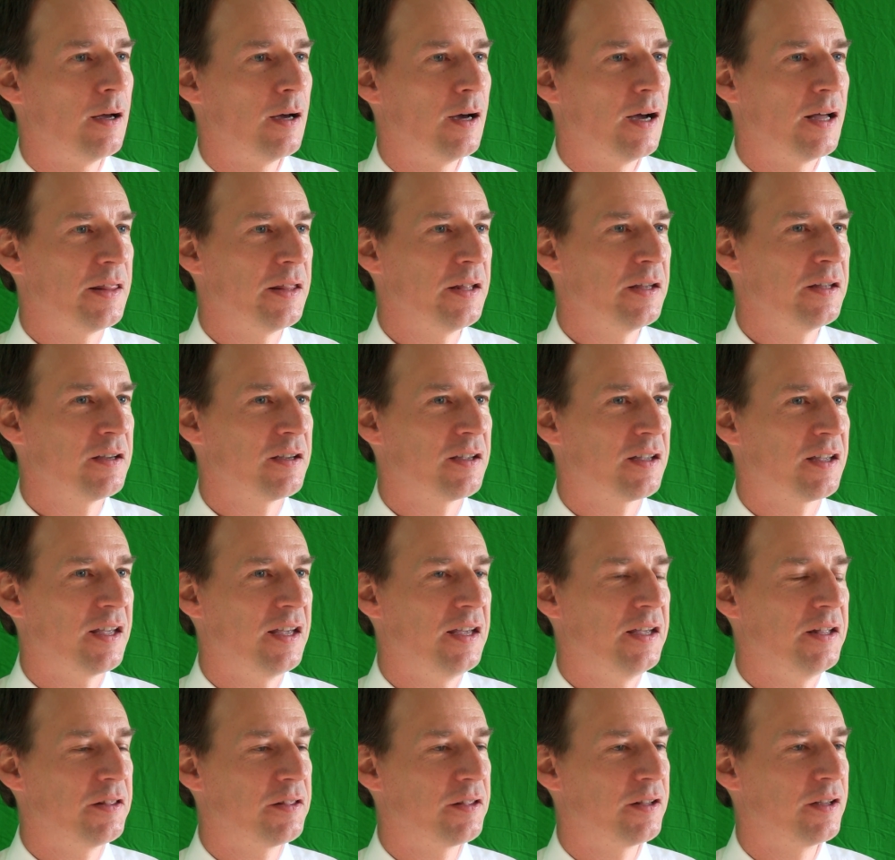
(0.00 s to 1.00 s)
I think a
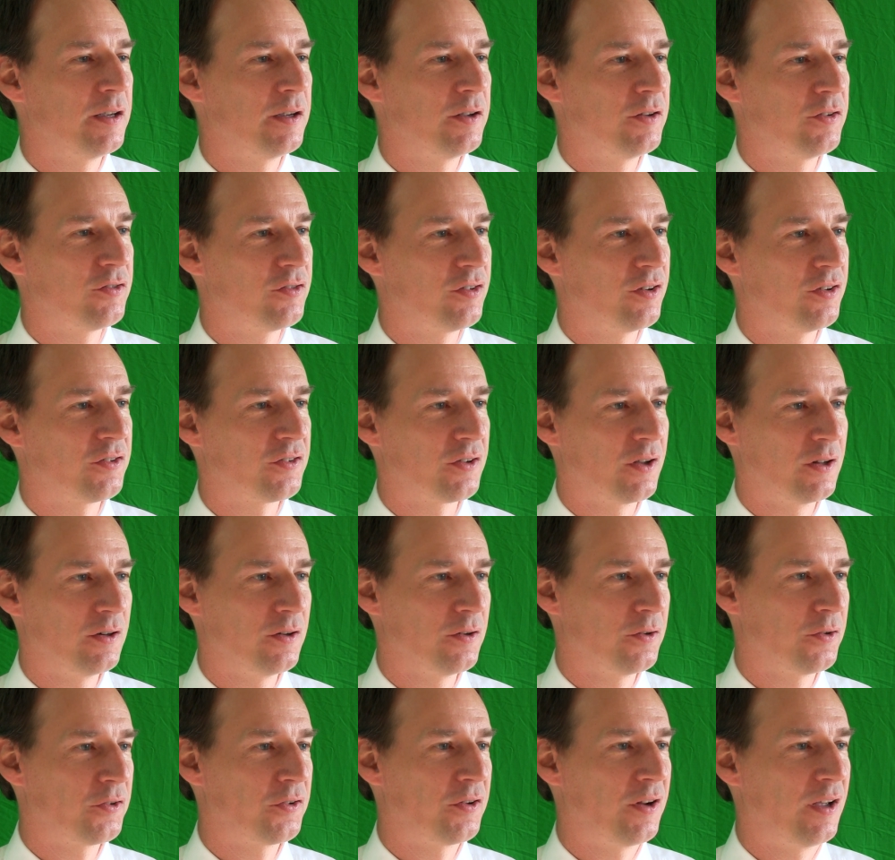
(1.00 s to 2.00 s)
key thing is just
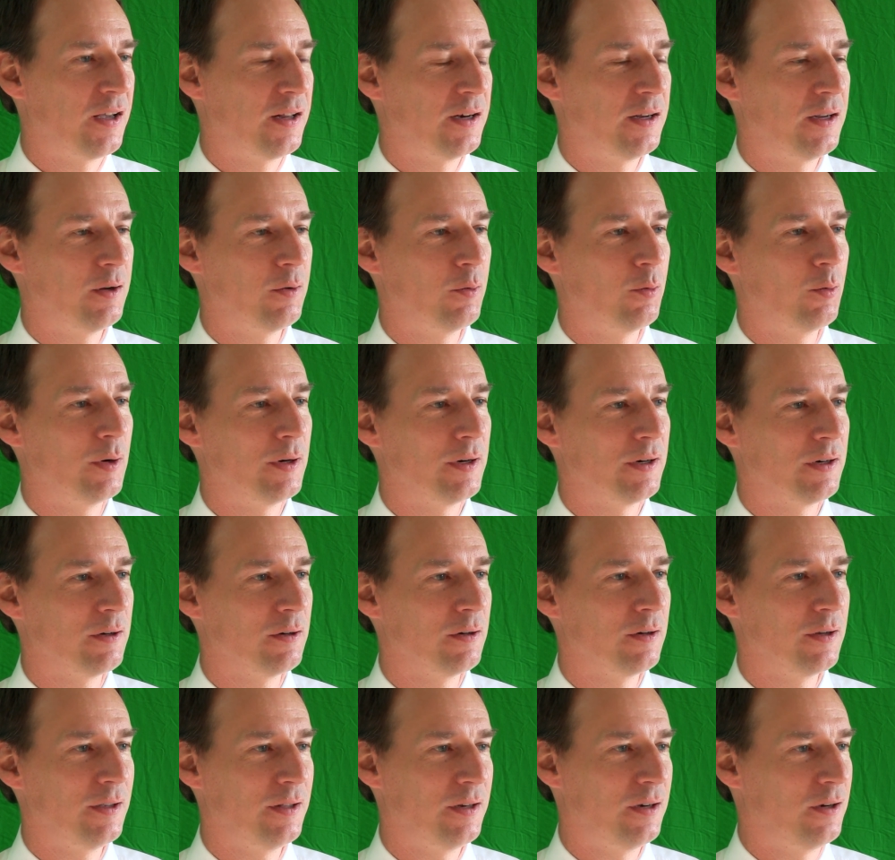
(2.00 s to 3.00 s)
understanding
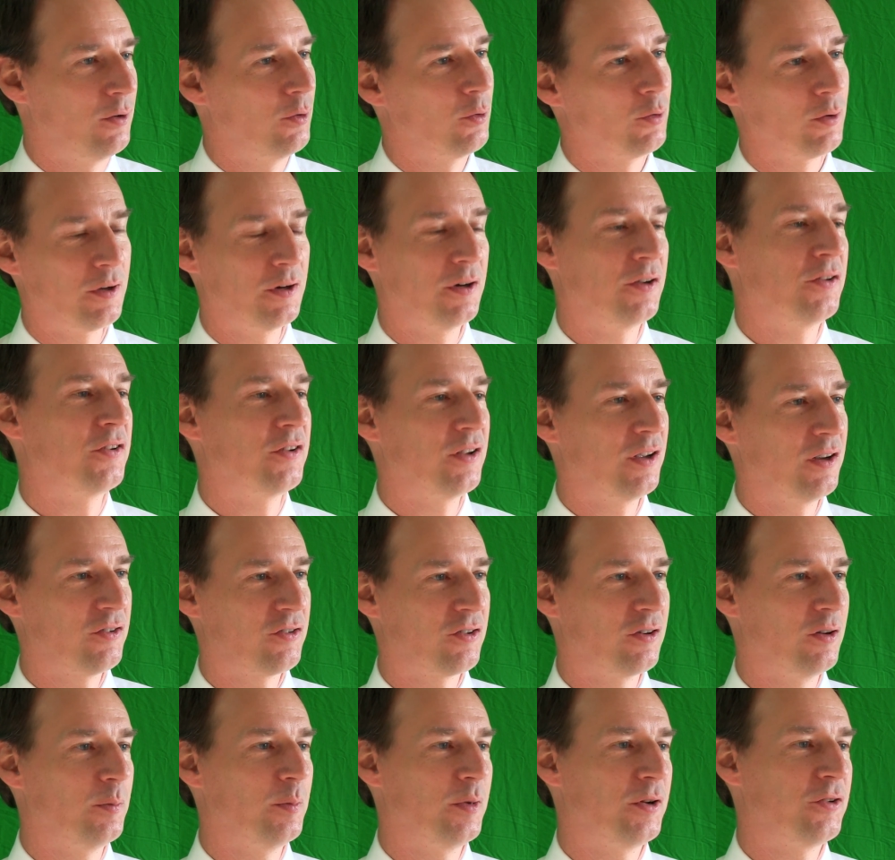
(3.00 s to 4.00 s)
where in an
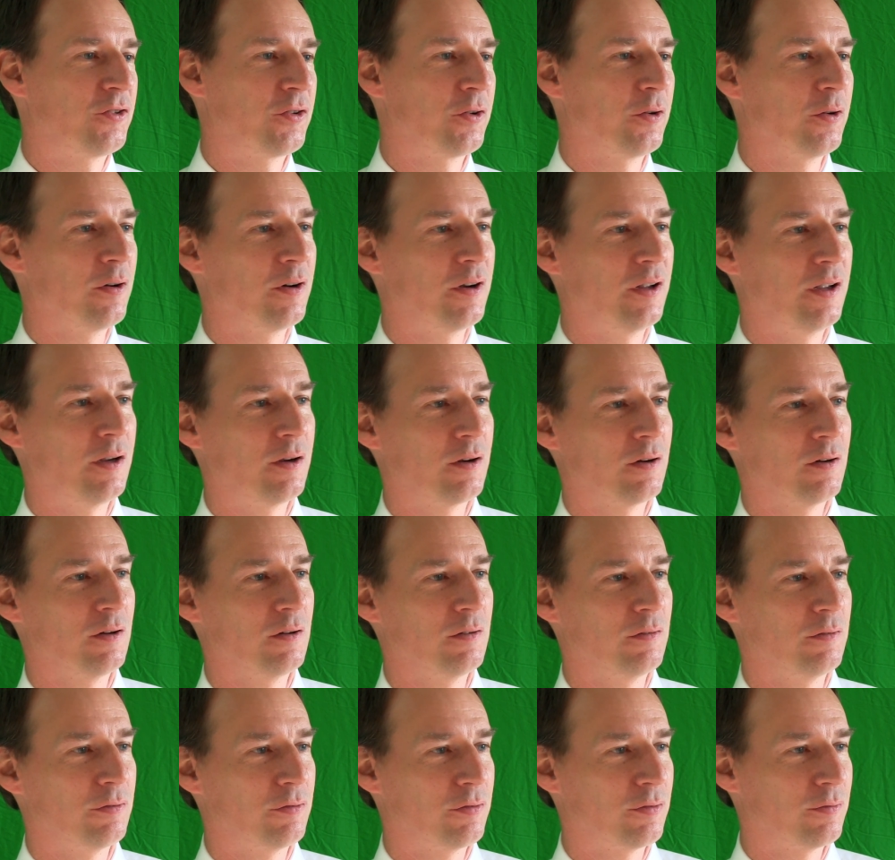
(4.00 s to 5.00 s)
organizational maturity
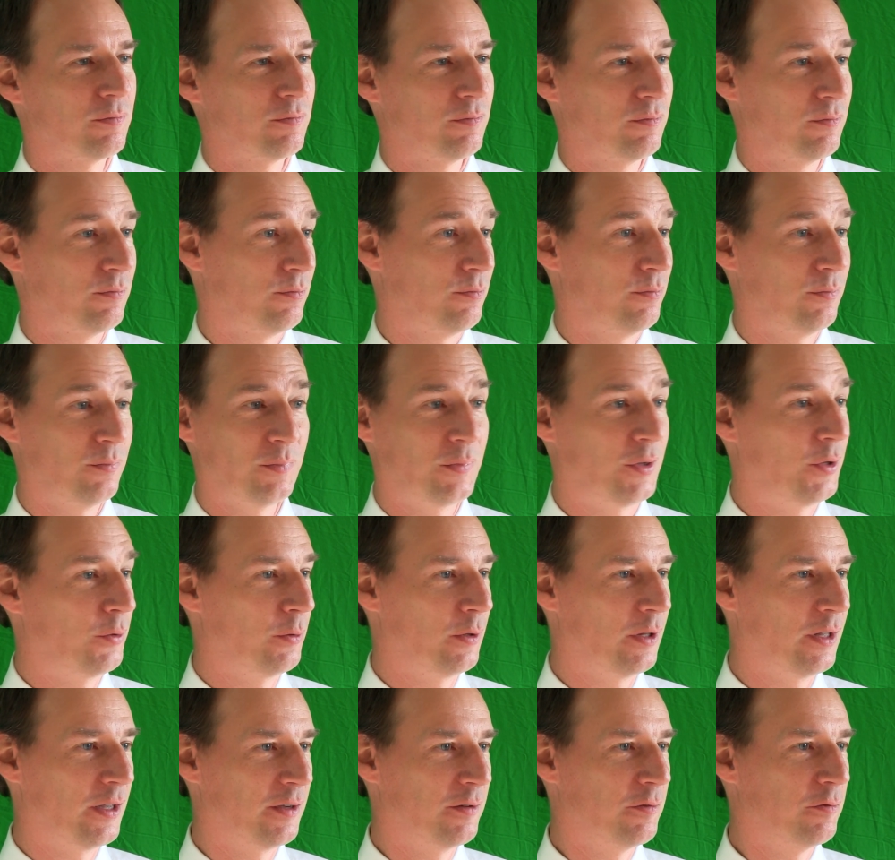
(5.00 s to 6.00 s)
curve you
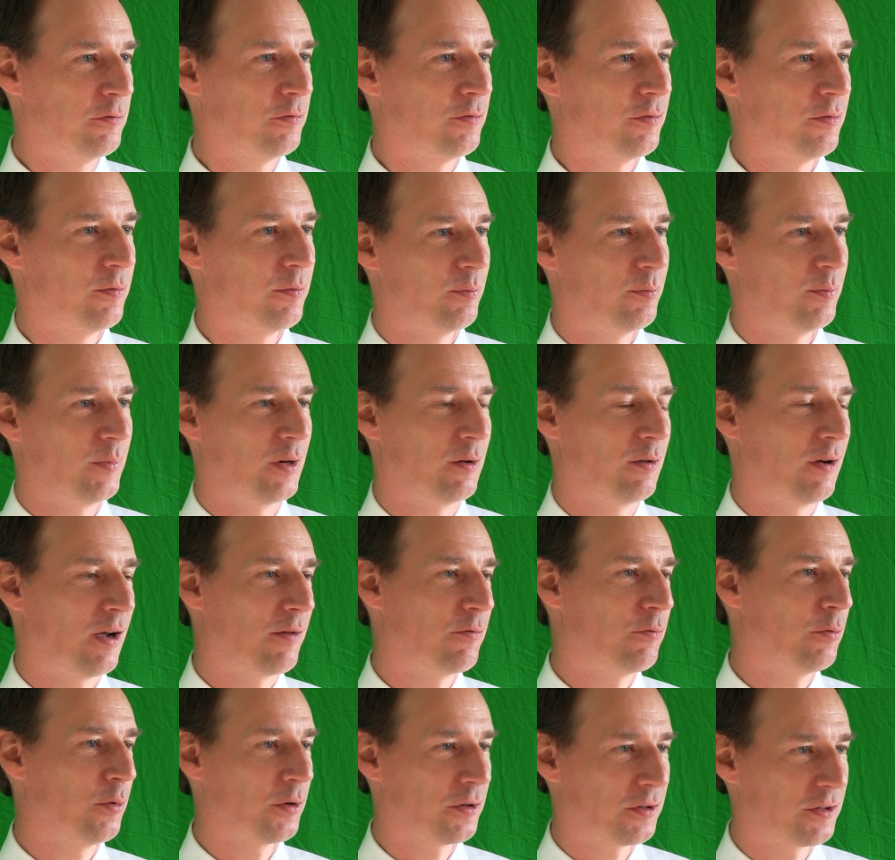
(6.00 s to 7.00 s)
live. You know,
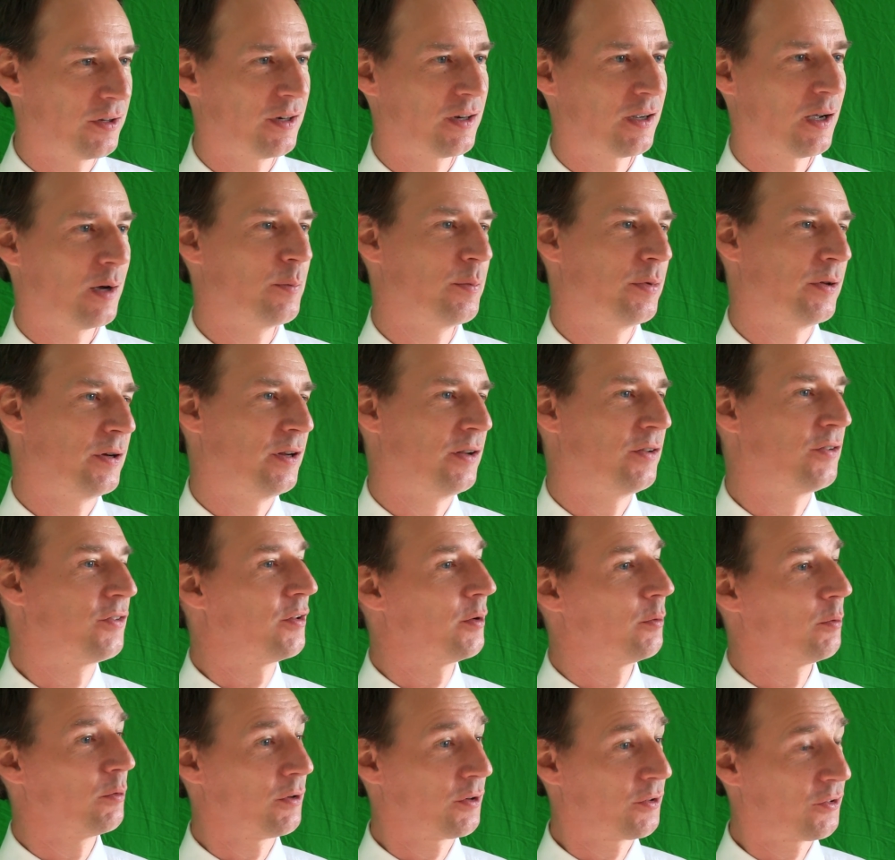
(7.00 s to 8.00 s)
I've worked at companies
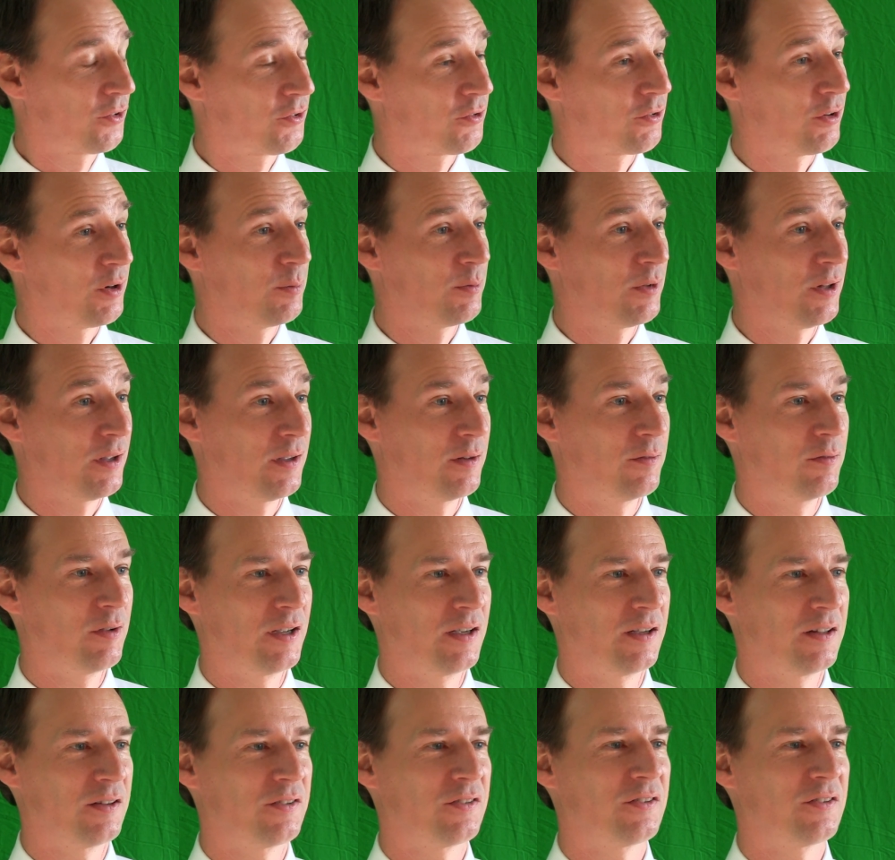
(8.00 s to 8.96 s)
that were extremely advanced.